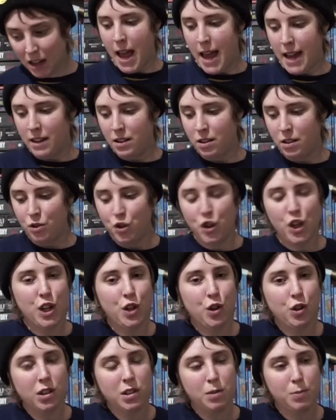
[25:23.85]
And
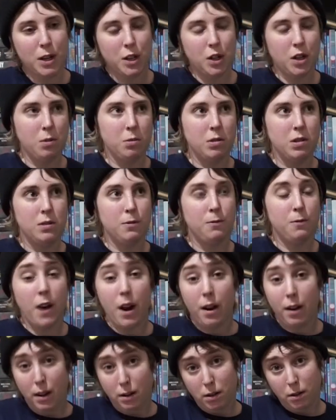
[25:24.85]
gender expression was
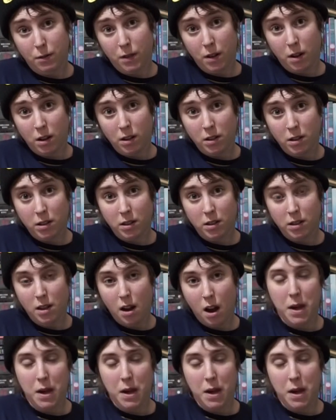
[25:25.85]
very diverse.